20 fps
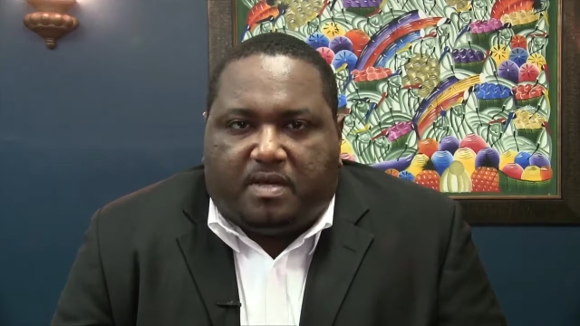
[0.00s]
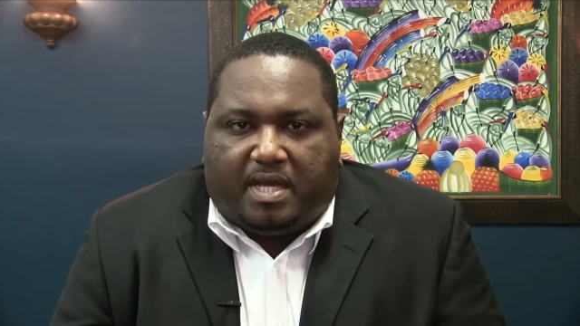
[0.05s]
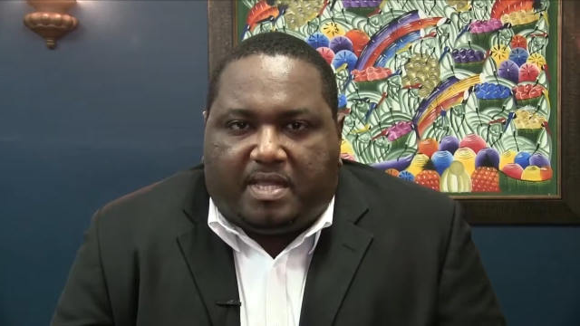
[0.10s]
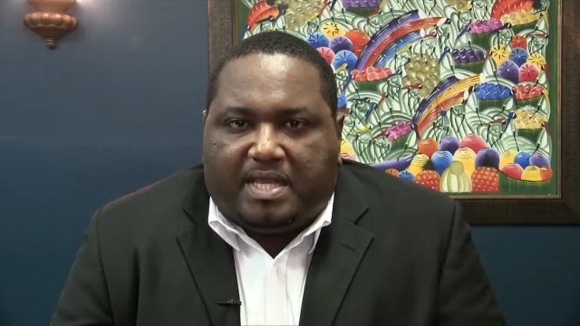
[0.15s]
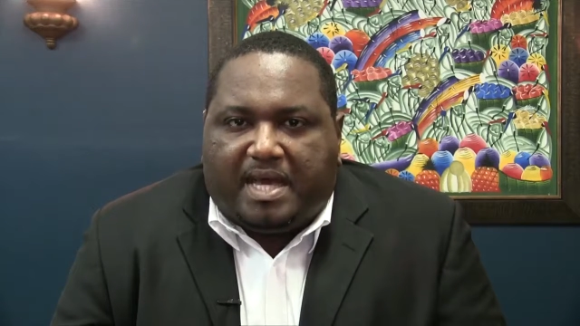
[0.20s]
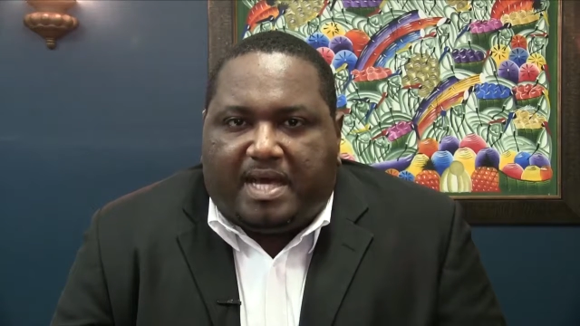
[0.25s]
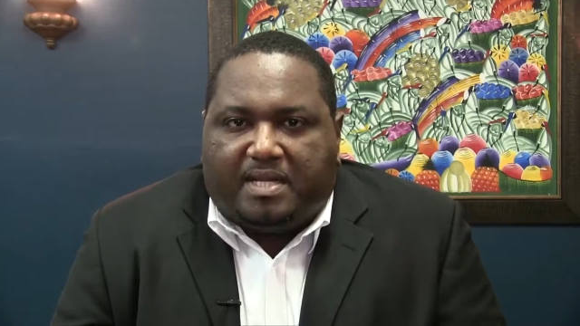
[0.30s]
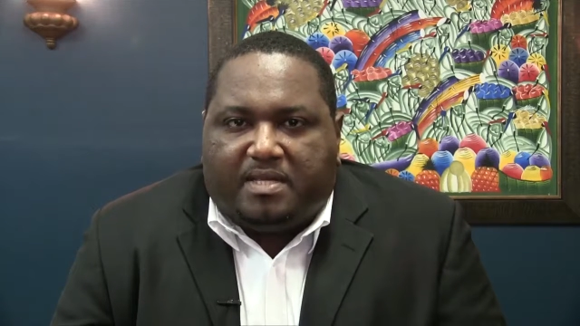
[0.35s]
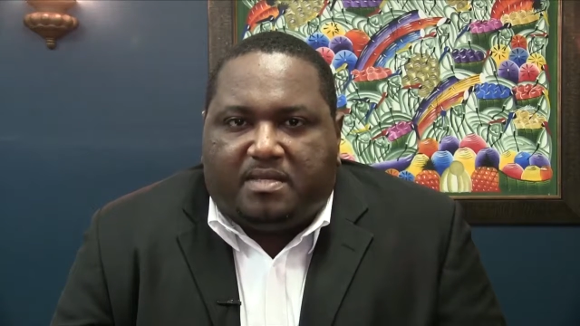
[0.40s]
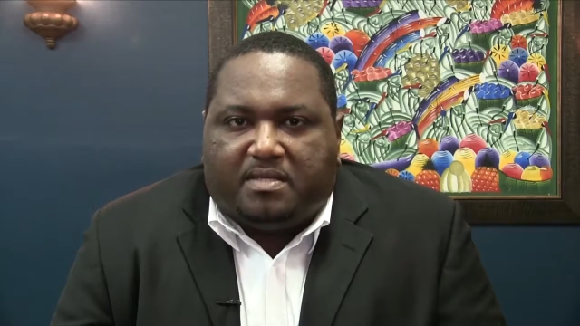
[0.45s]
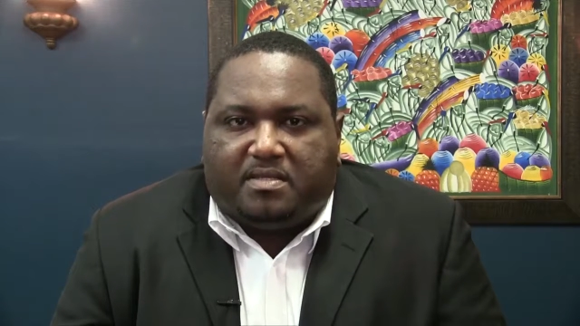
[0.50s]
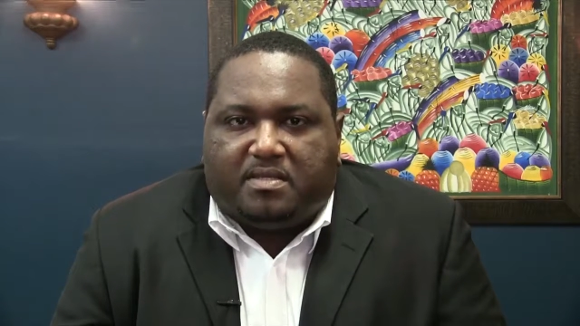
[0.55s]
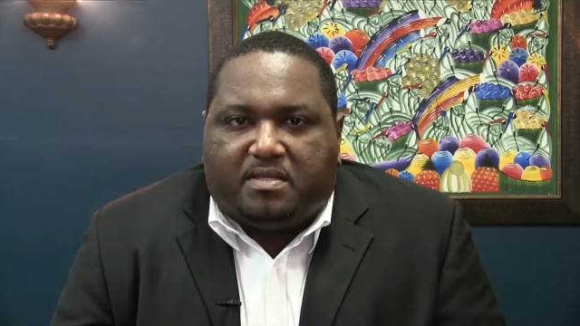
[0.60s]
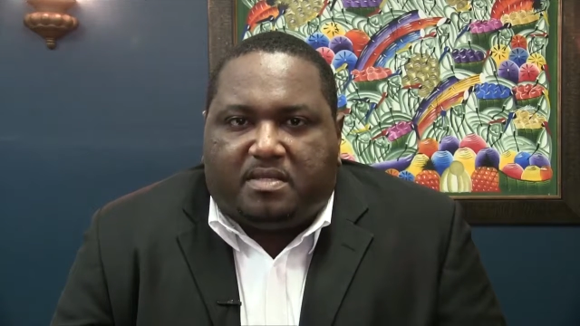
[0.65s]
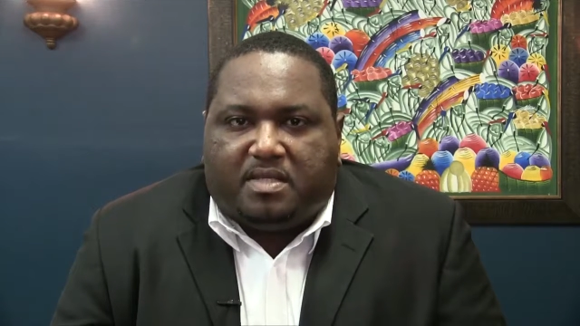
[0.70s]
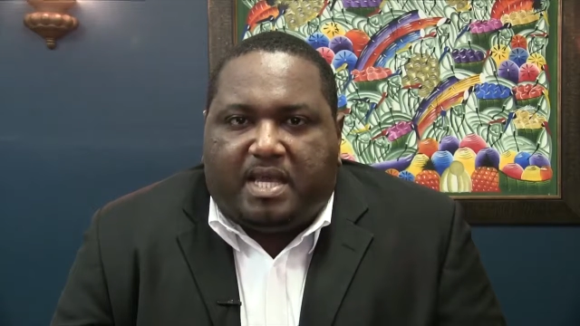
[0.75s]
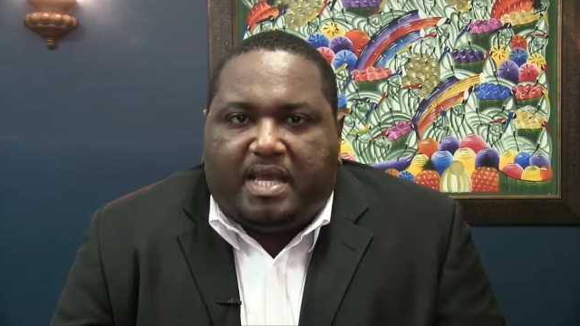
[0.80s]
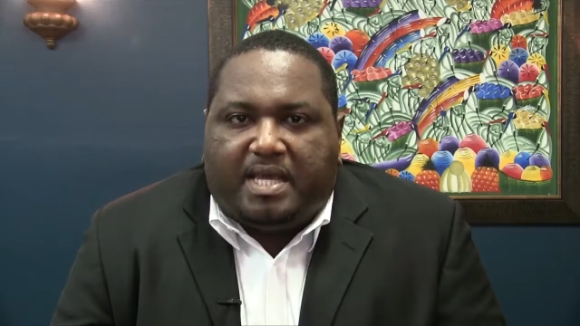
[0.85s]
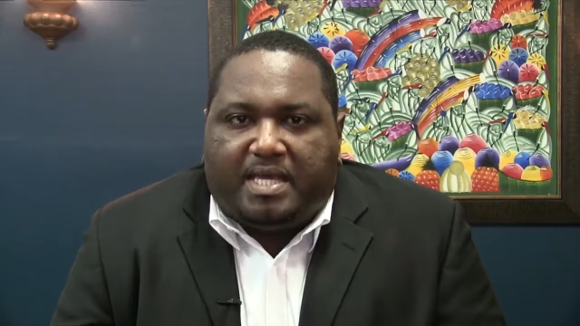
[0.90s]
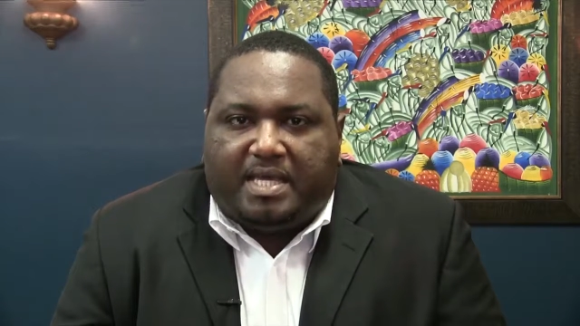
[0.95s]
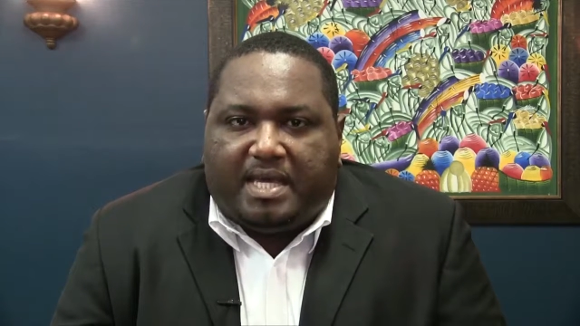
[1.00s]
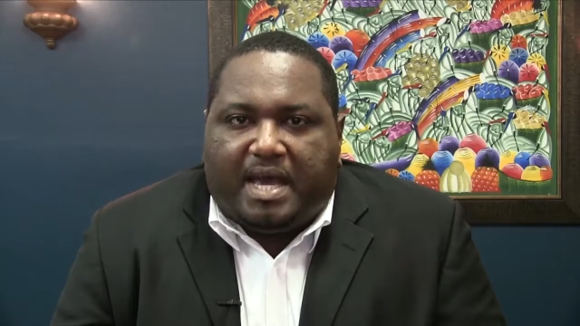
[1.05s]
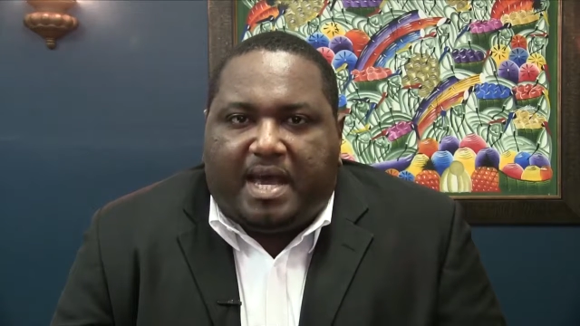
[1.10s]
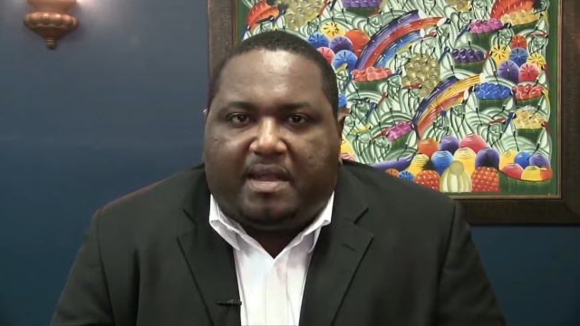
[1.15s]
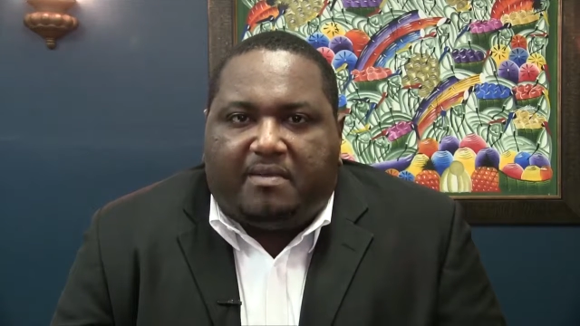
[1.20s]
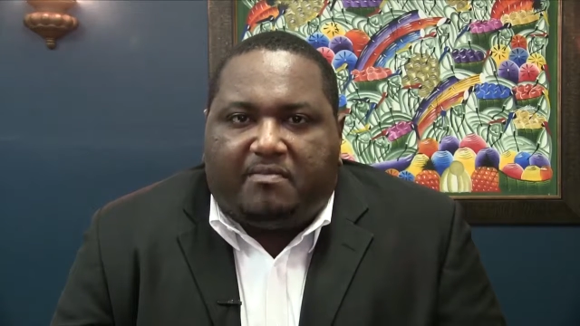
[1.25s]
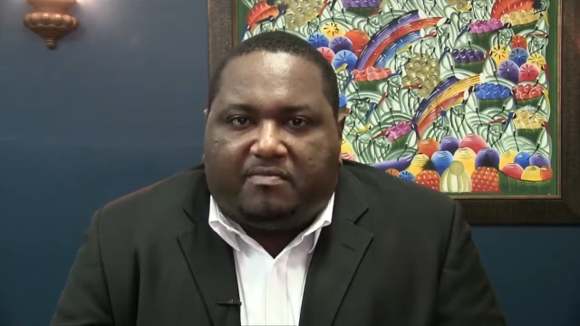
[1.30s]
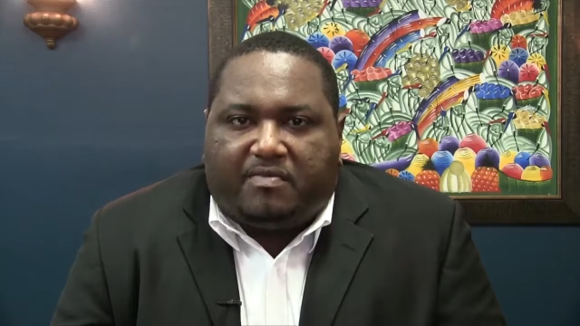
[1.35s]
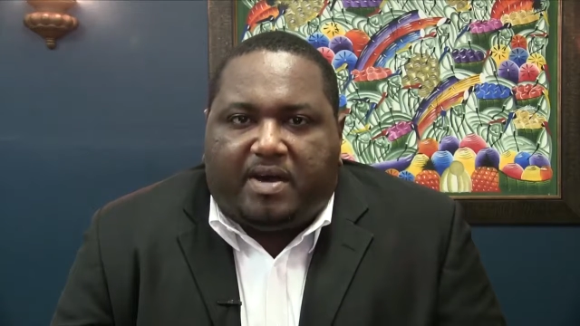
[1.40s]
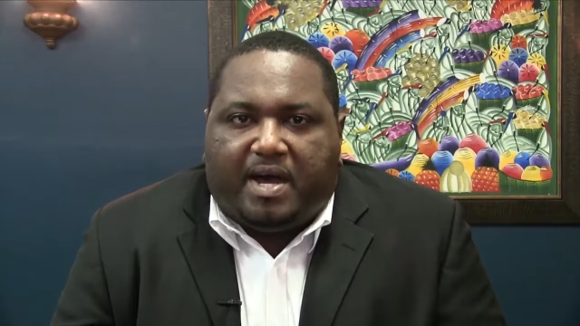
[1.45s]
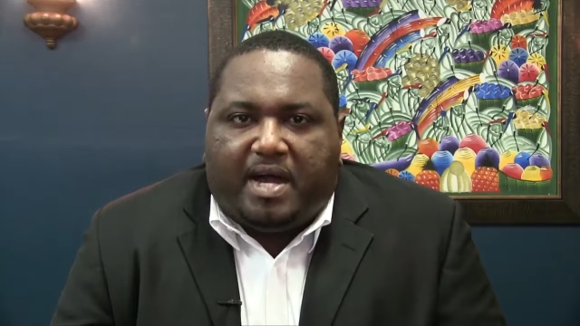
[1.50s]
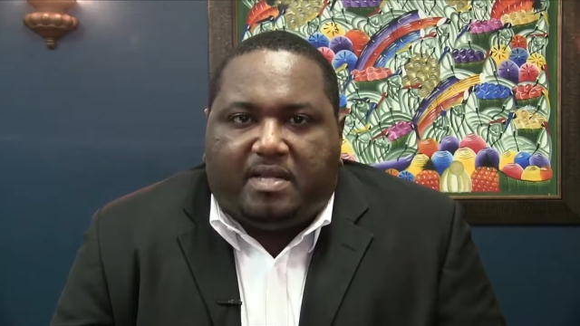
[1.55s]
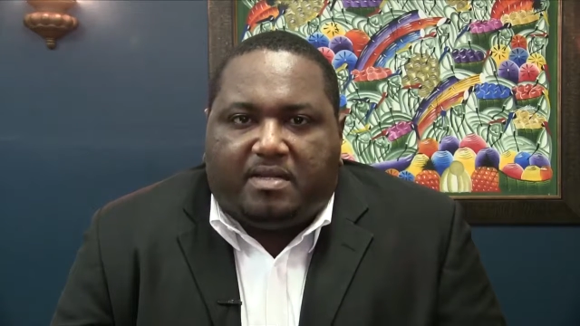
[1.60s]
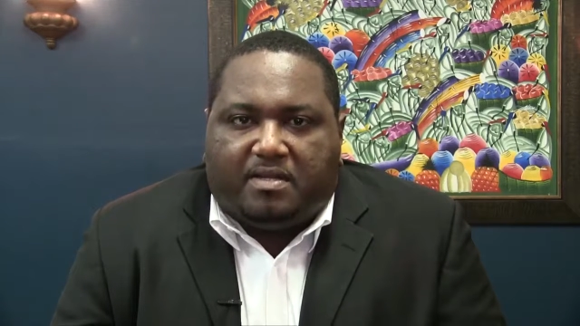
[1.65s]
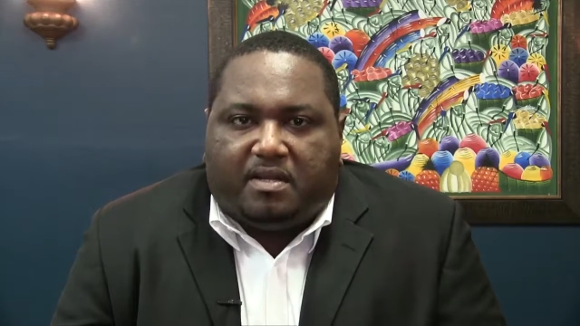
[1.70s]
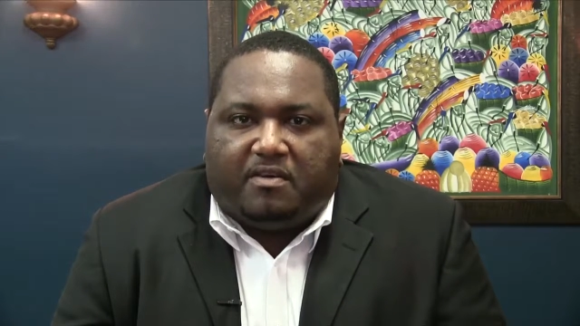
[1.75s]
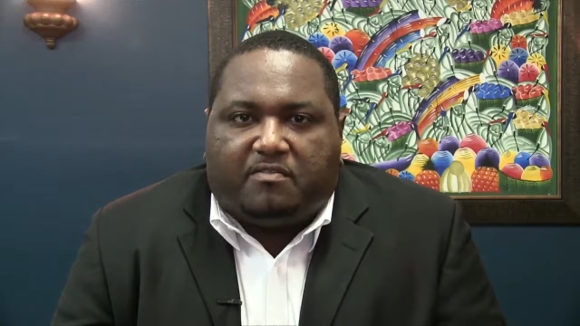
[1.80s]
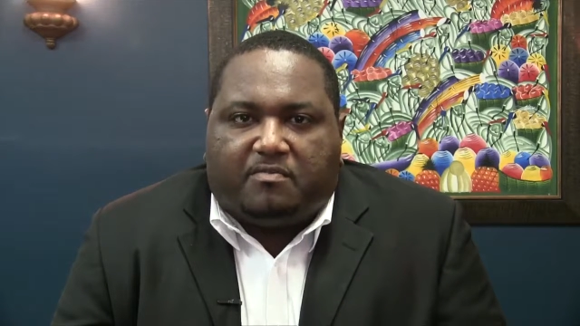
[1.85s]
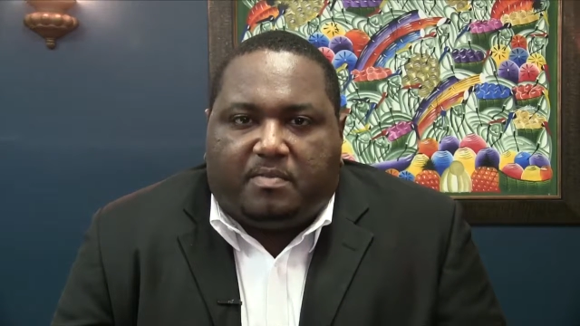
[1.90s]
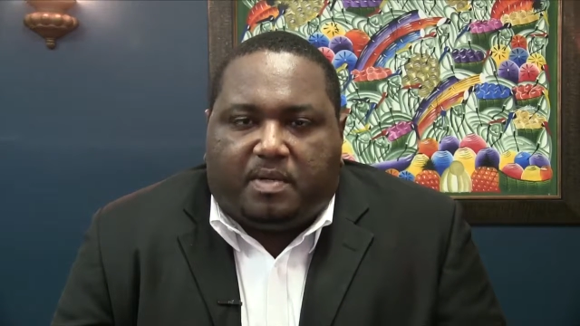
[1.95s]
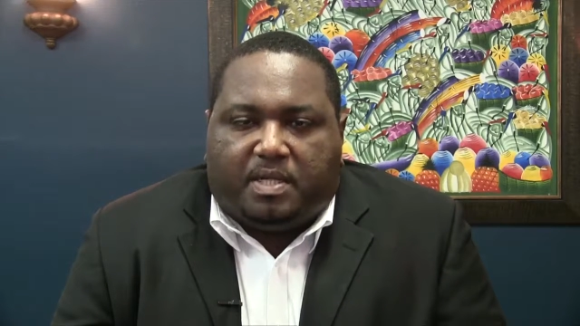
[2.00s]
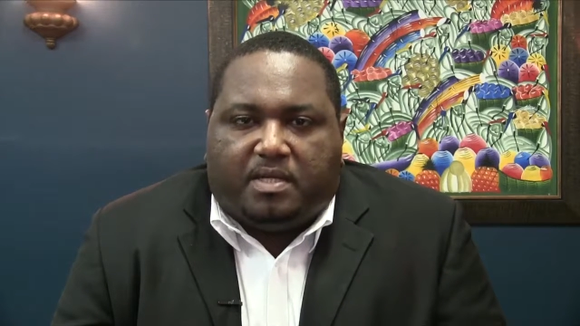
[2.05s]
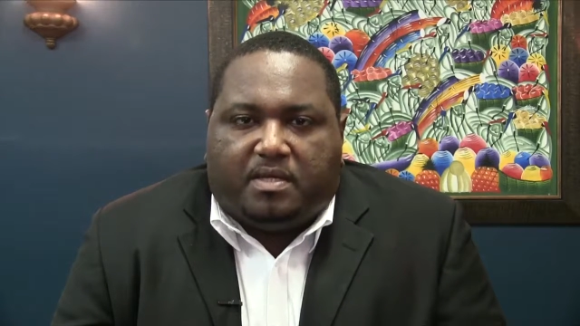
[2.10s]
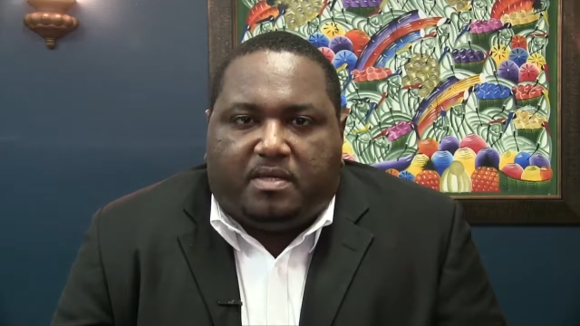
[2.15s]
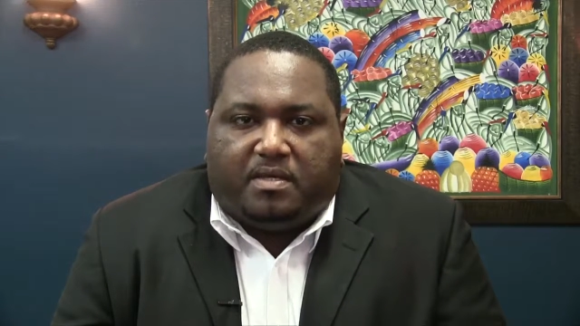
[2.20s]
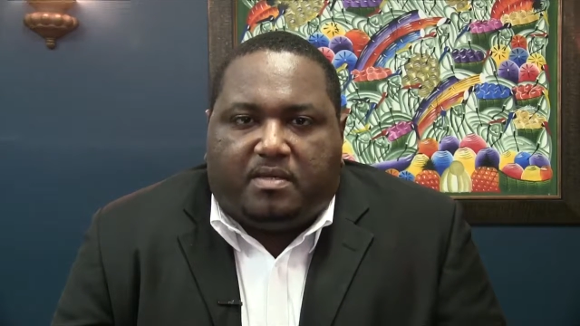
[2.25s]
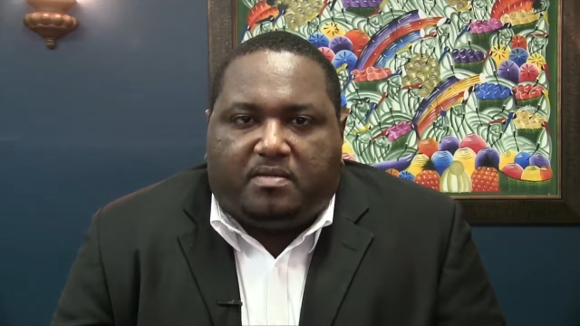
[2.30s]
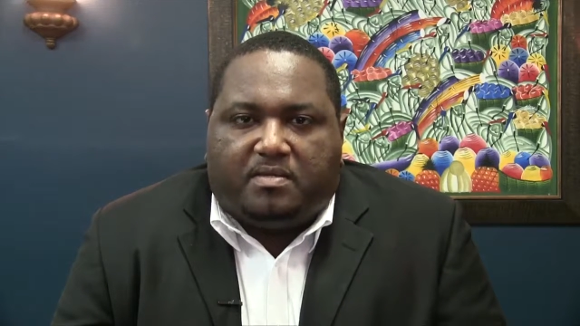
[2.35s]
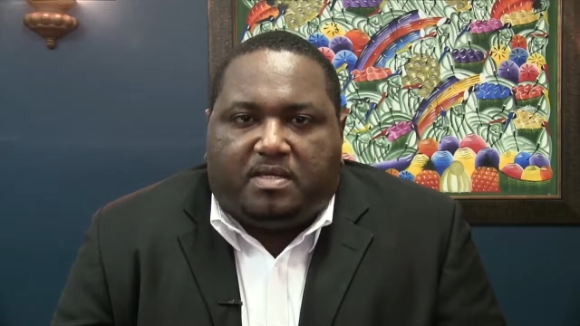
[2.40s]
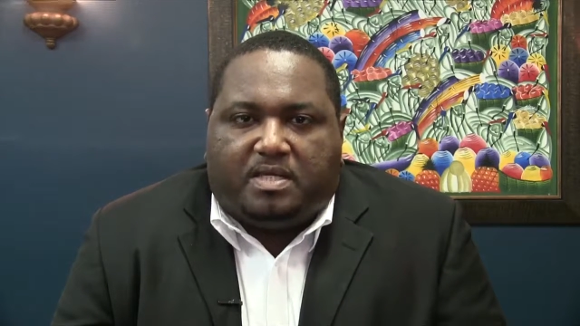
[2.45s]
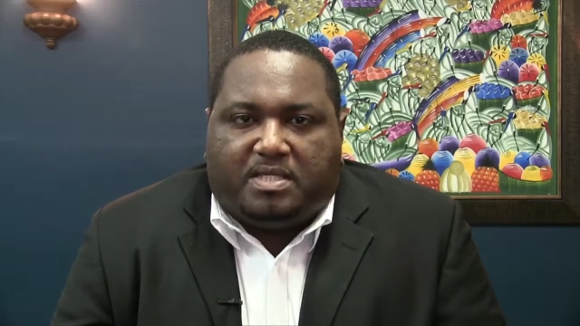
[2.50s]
and that is they can't find enough money